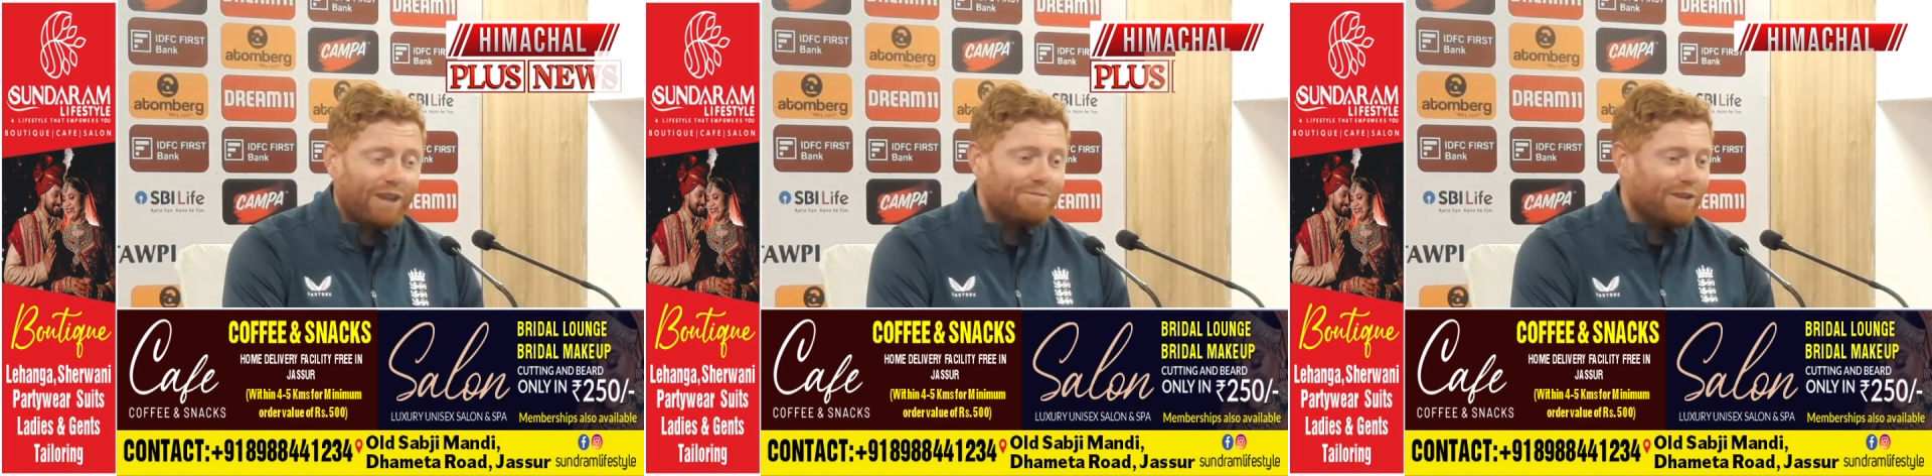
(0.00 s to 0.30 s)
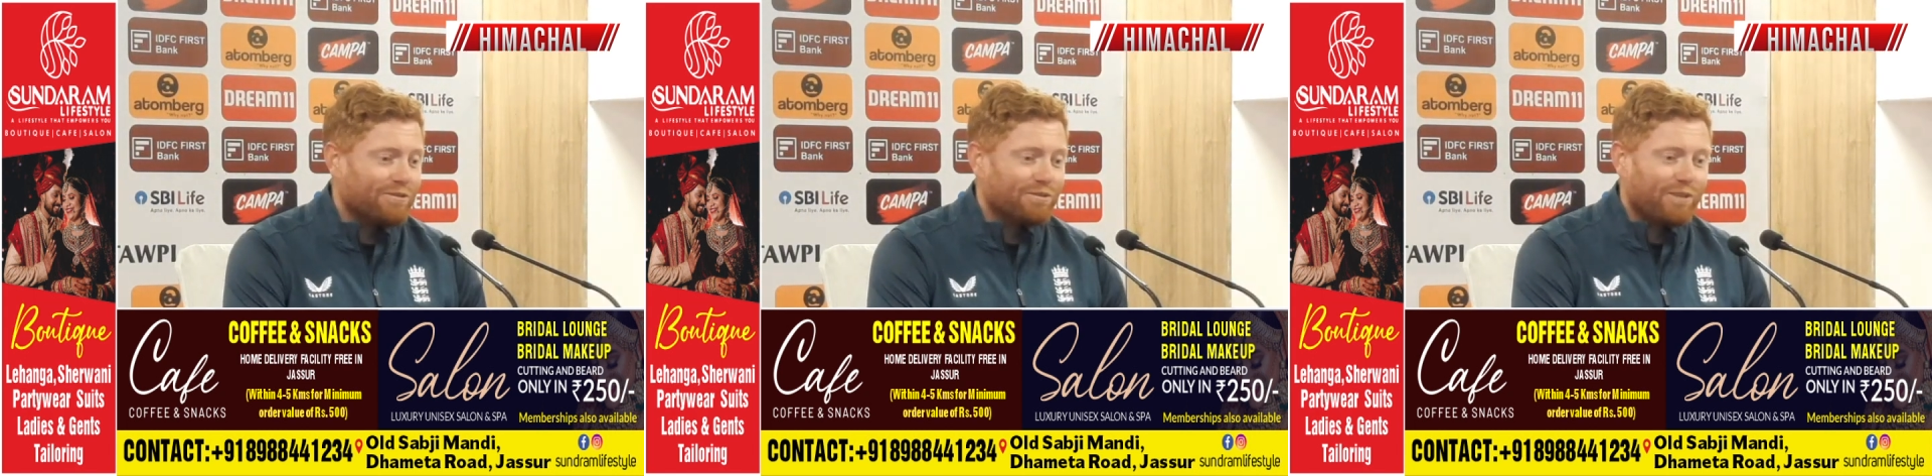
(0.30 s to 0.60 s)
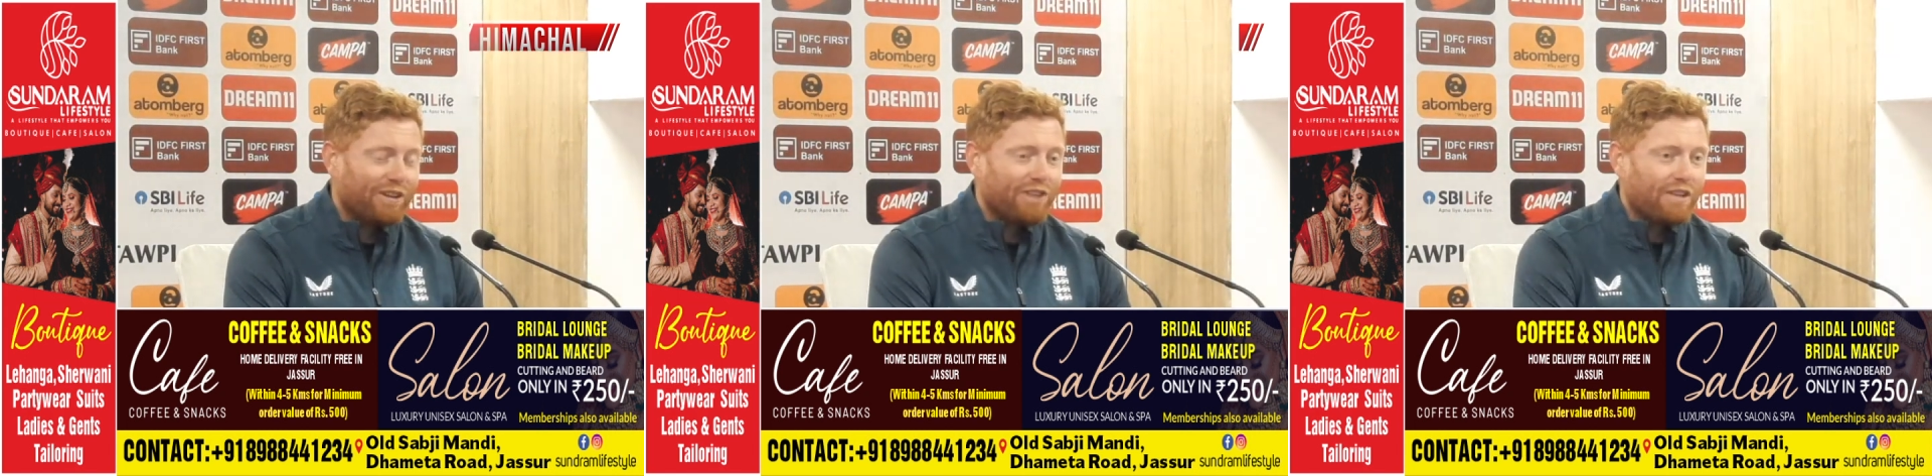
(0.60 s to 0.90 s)
Cape Town's one of
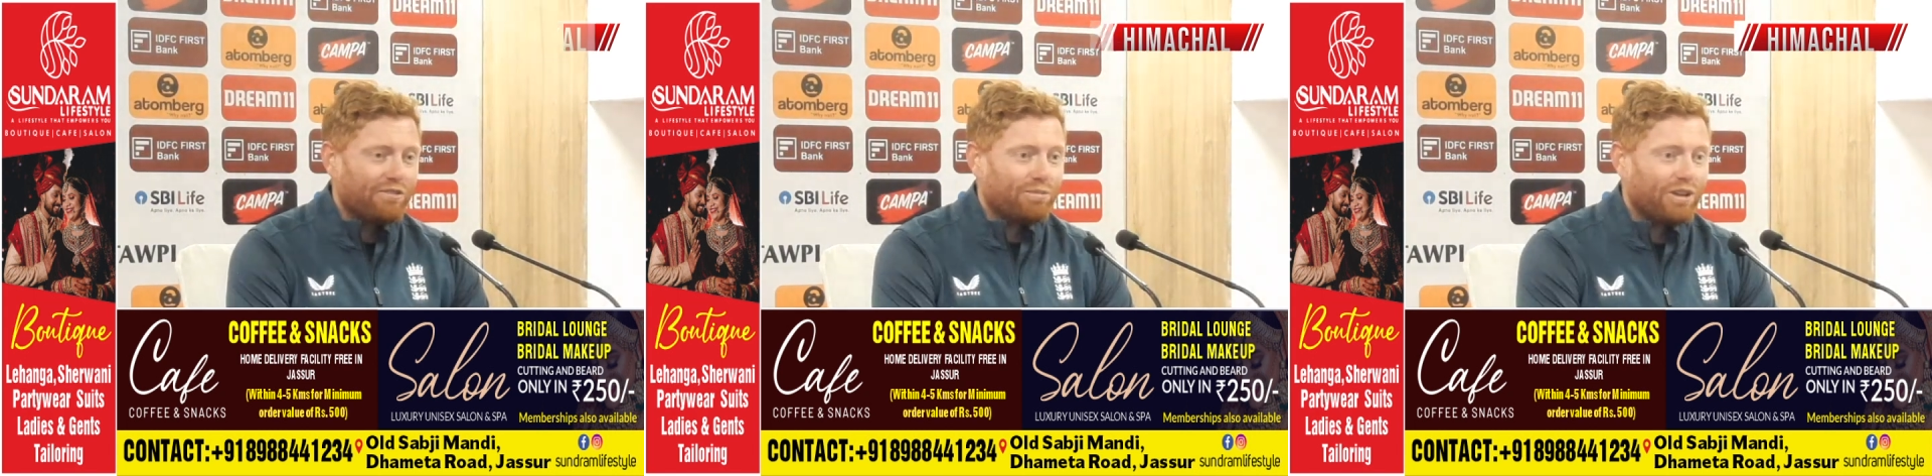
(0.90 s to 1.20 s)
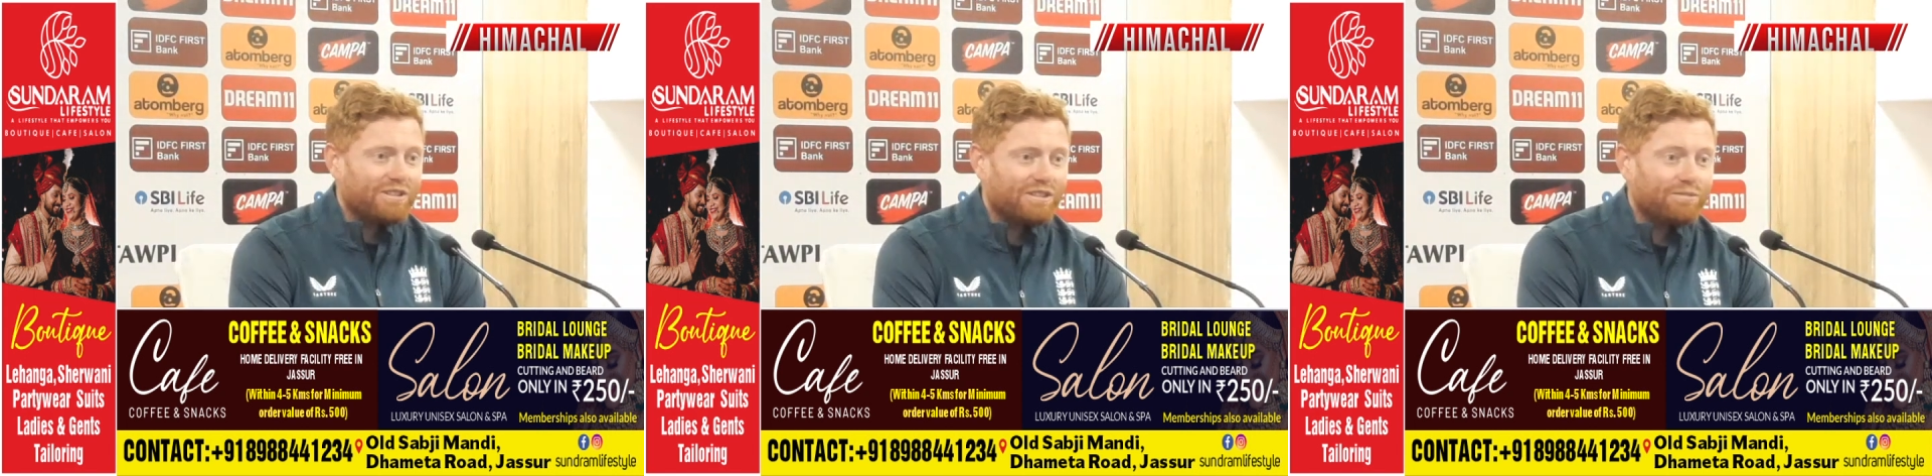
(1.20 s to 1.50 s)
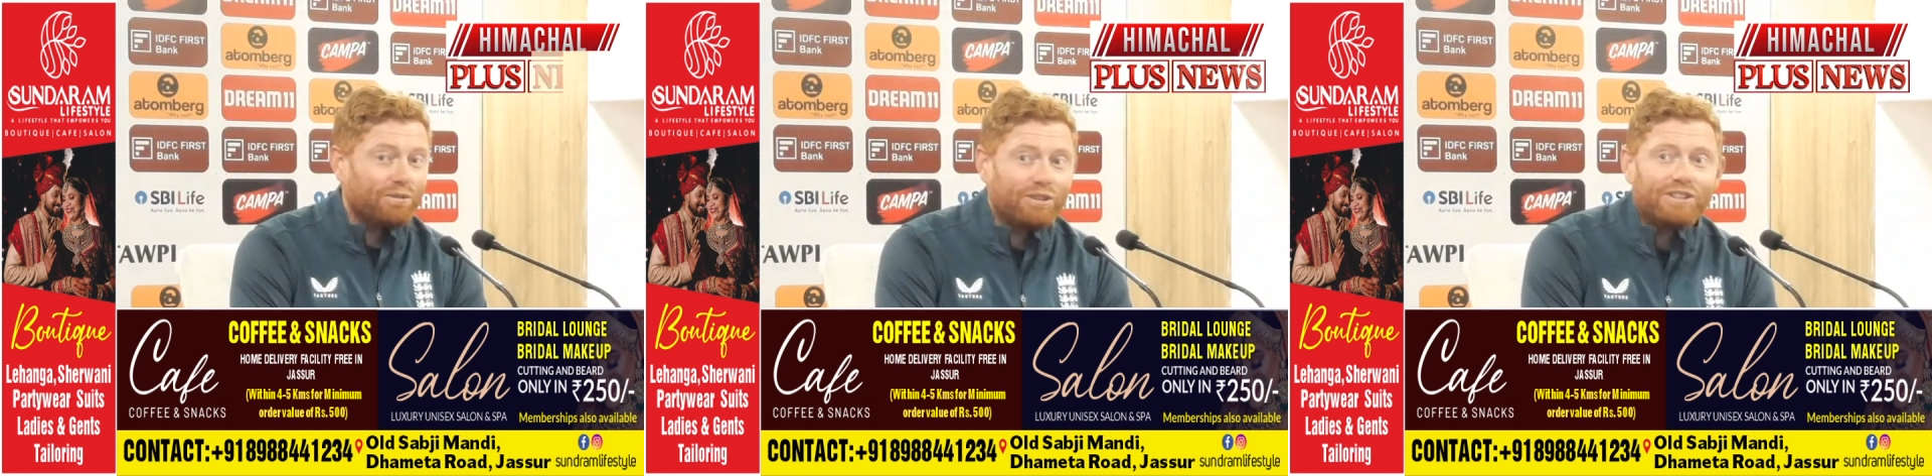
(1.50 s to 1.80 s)
my favourite places,
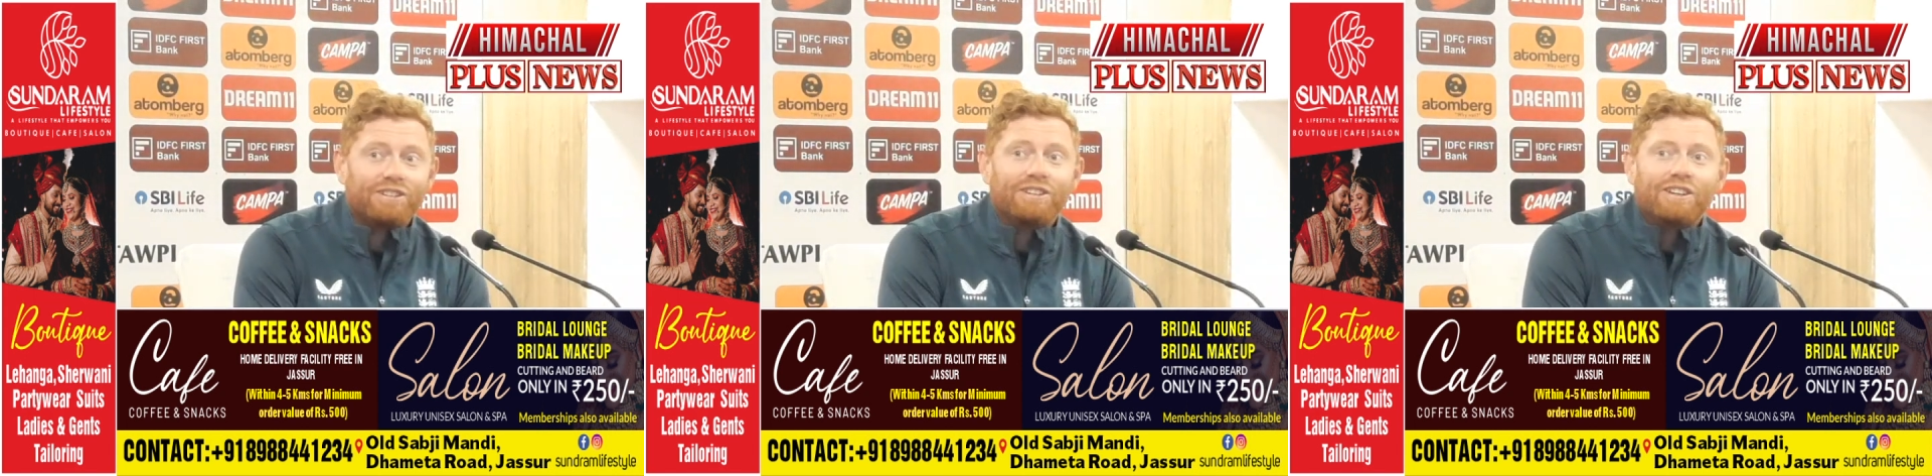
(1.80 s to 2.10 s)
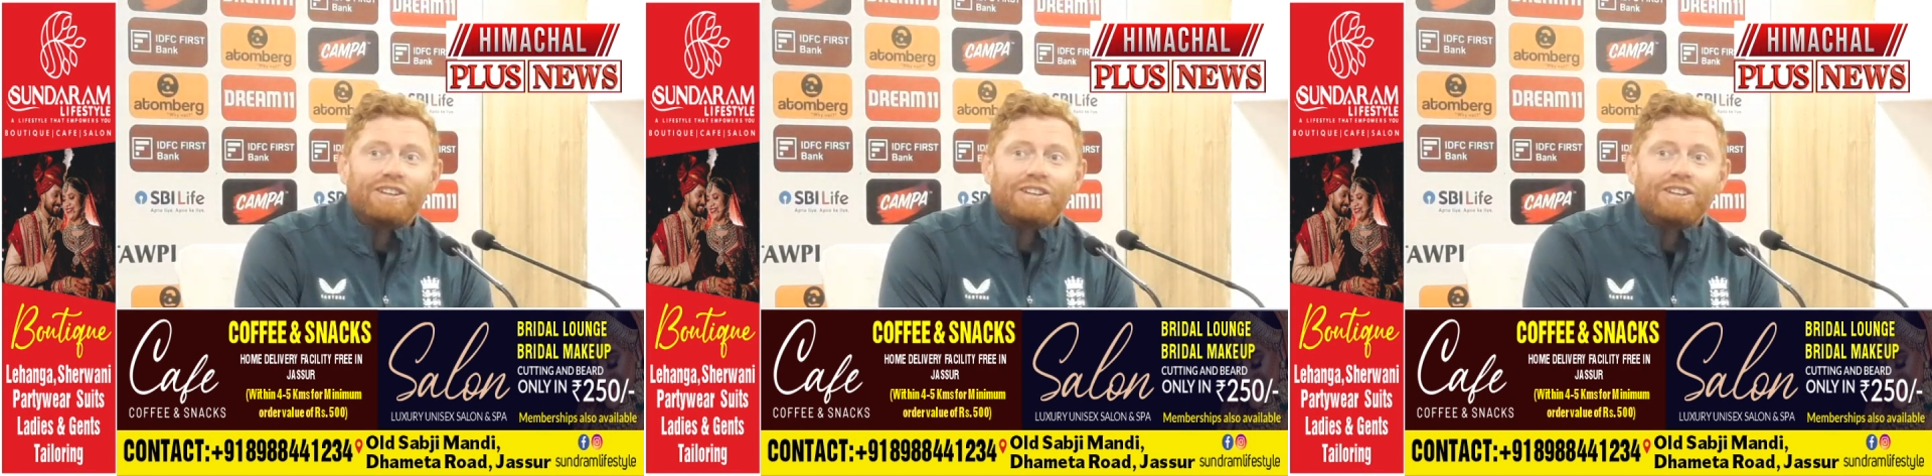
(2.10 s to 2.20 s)
but when you